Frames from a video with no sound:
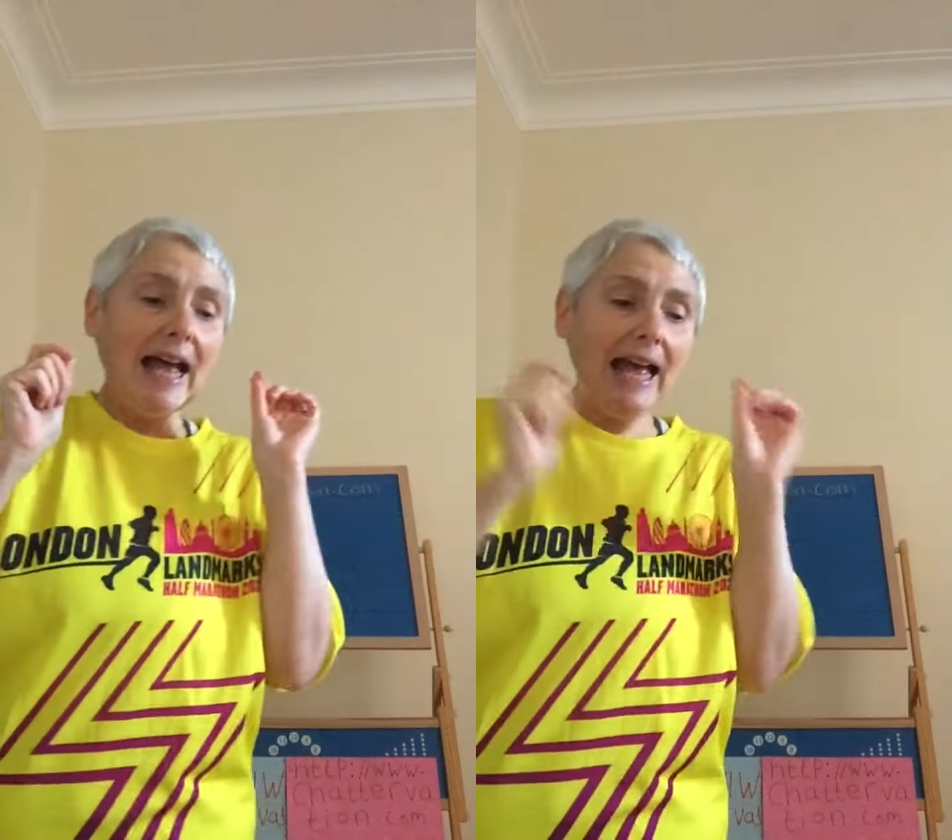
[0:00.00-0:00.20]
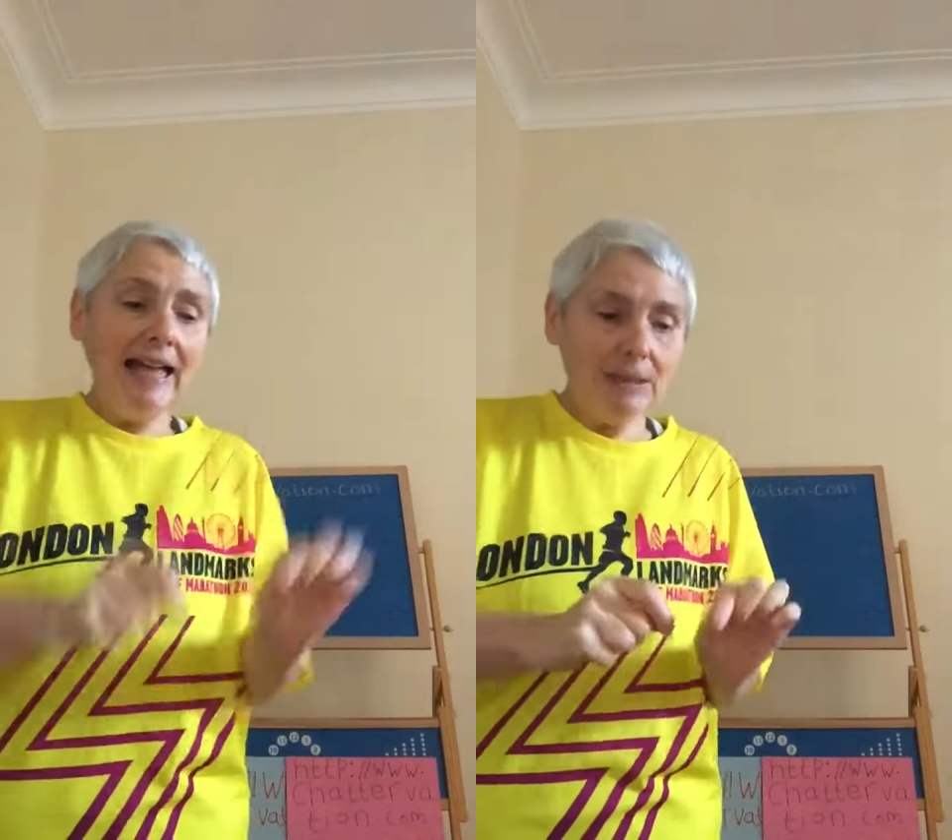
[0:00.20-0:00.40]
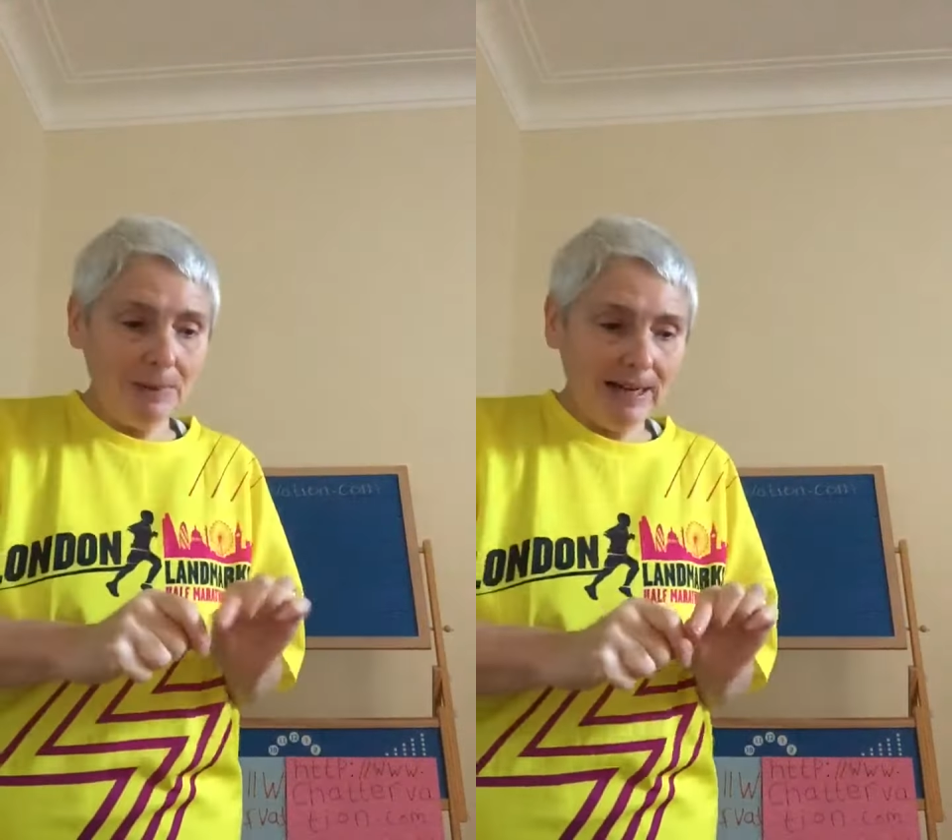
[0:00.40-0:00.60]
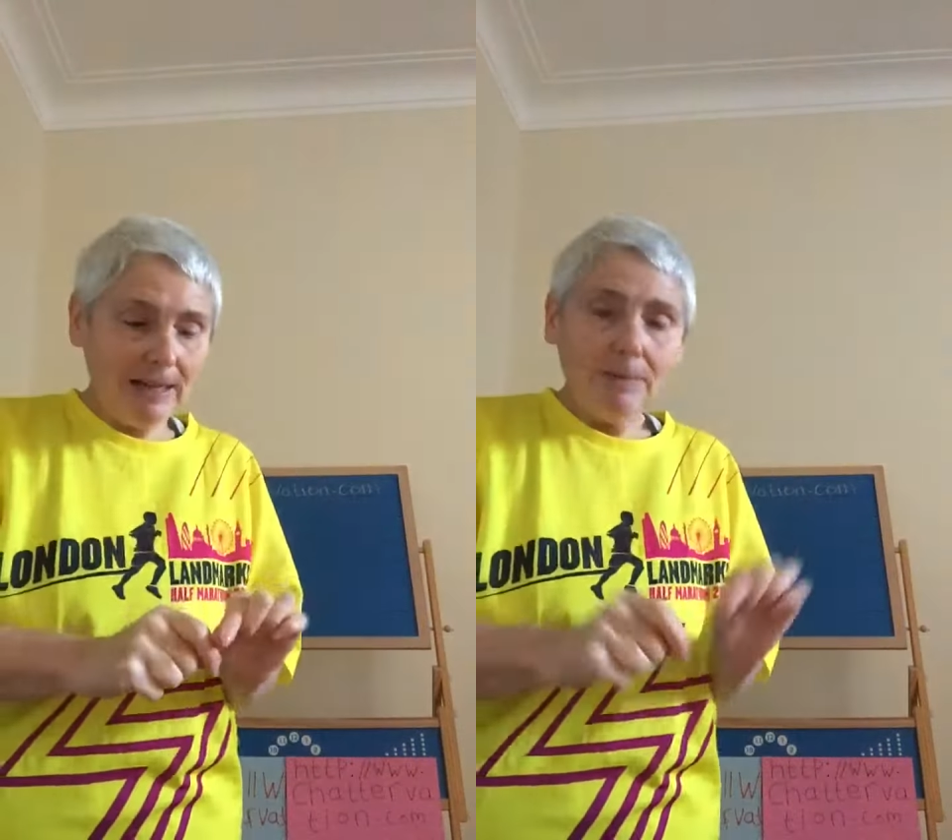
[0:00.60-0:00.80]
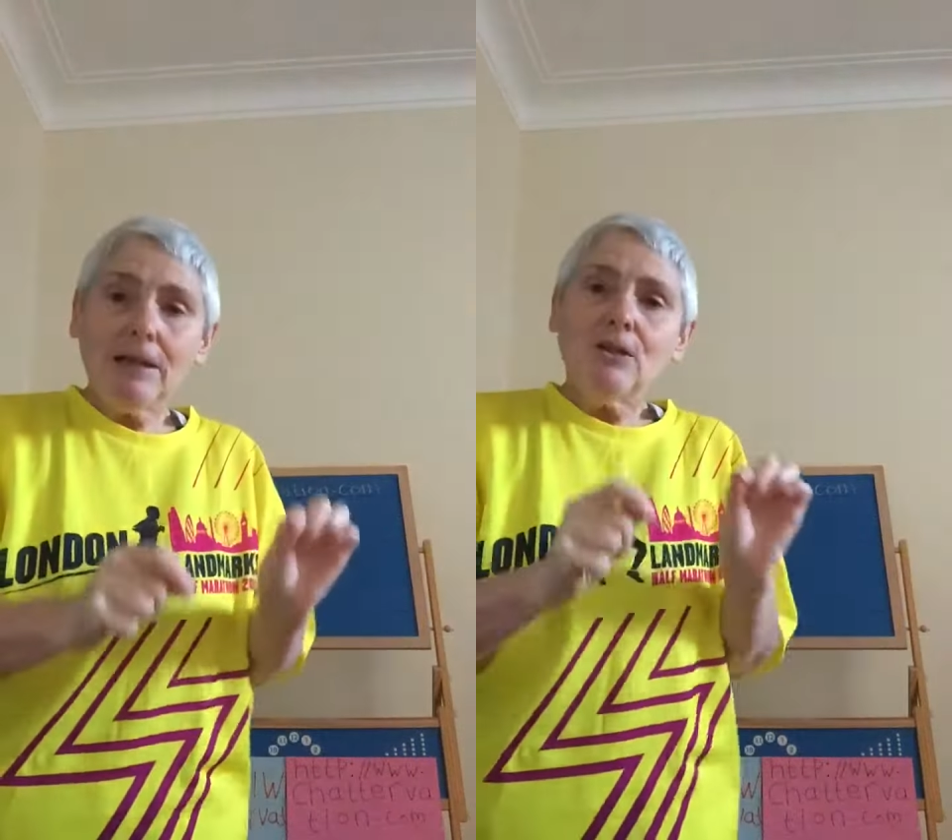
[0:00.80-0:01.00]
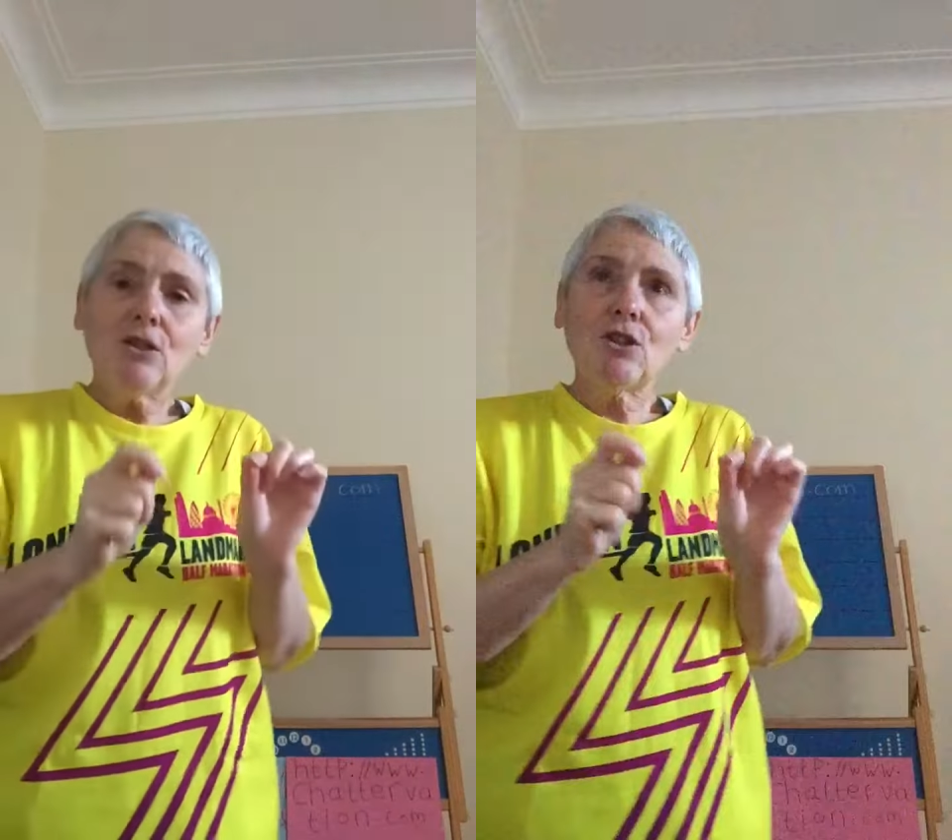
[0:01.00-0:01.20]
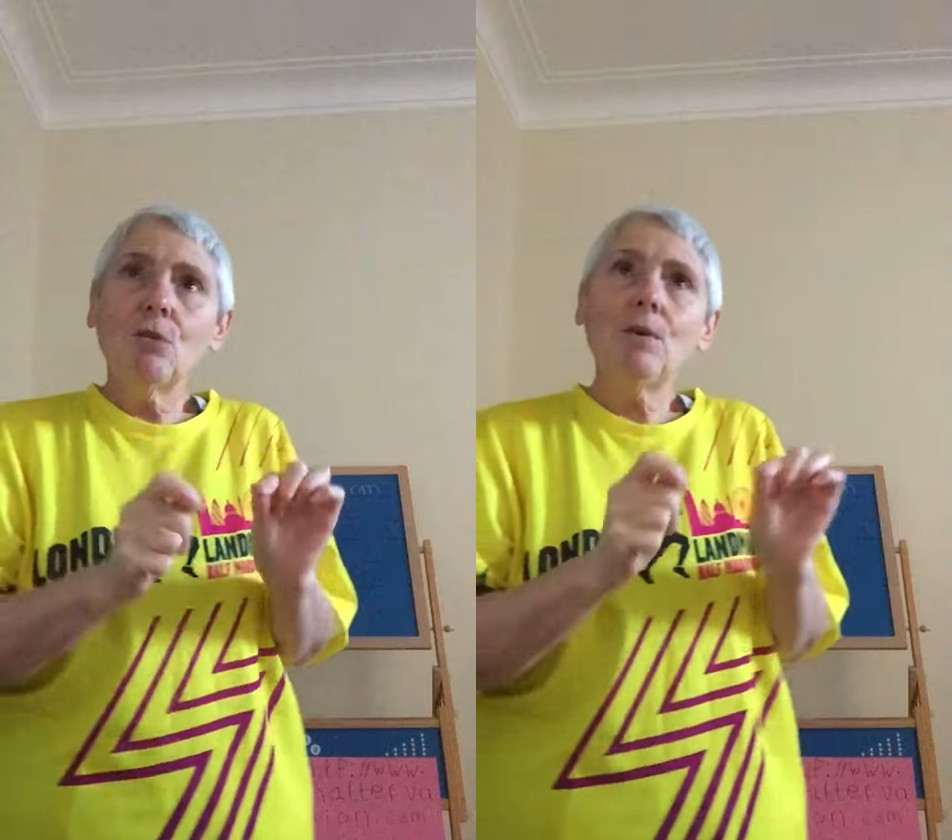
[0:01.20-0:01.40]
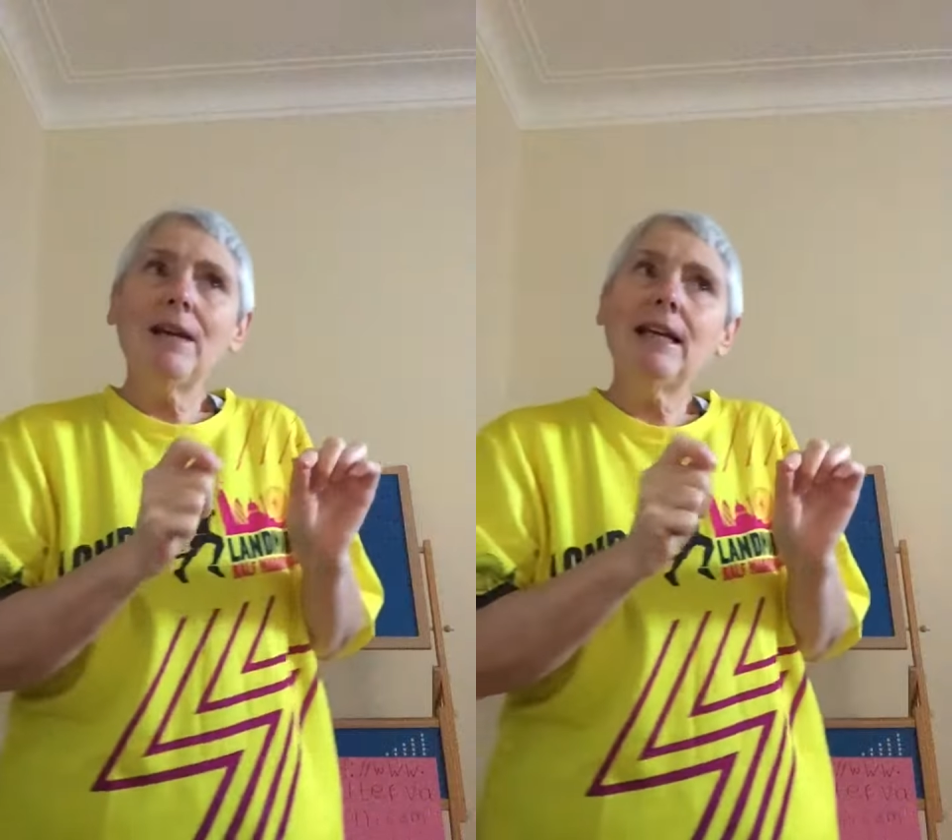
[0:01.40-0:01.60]
Anyway,
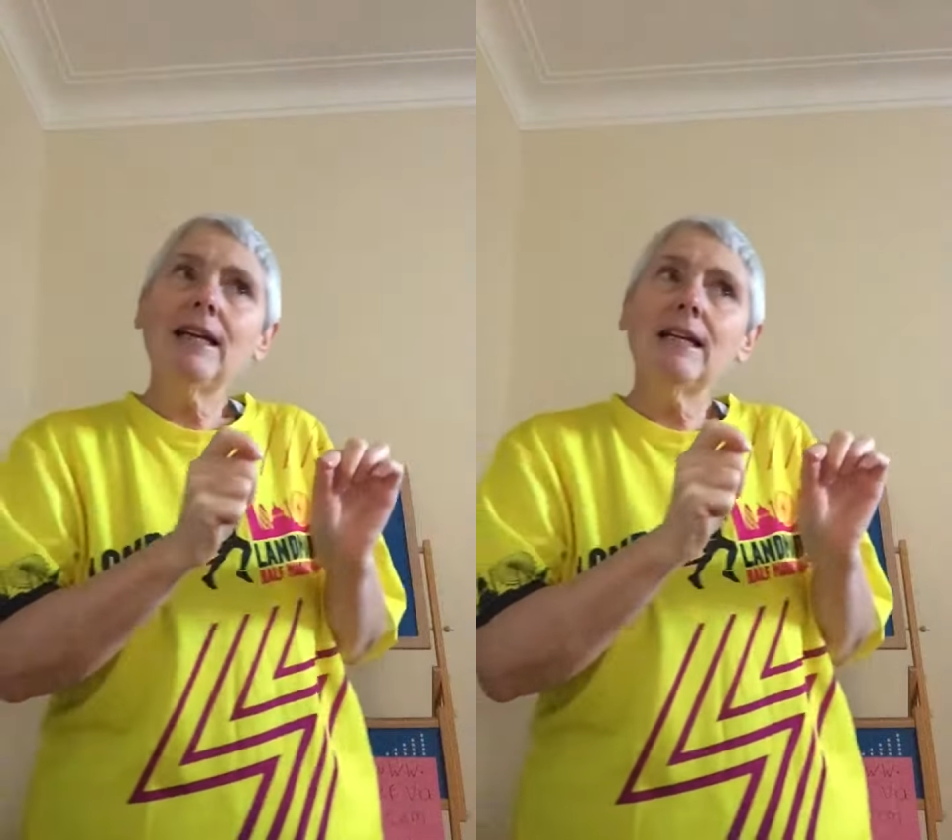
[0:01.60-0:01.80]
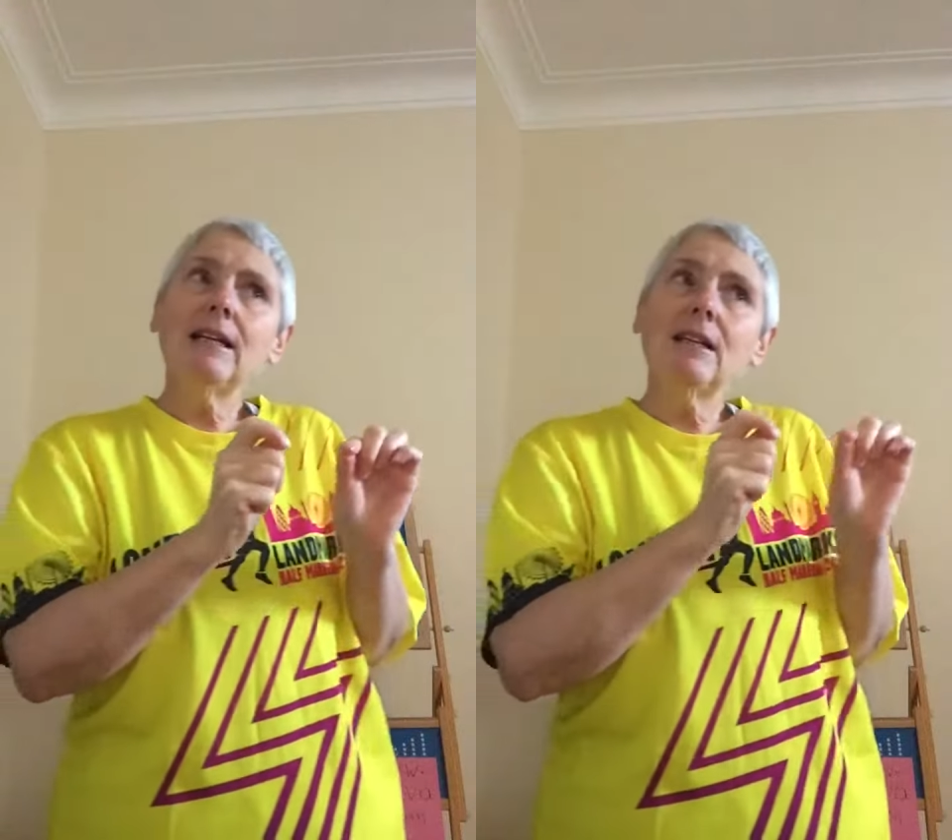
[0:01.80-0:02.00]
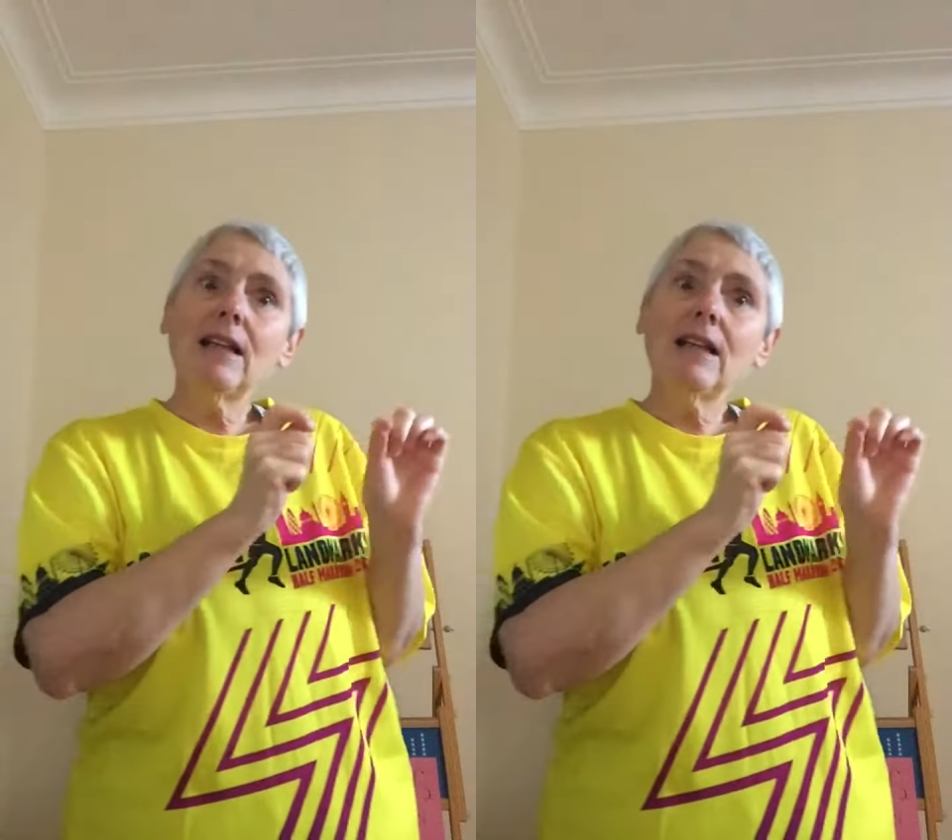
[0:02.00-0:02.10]
so when I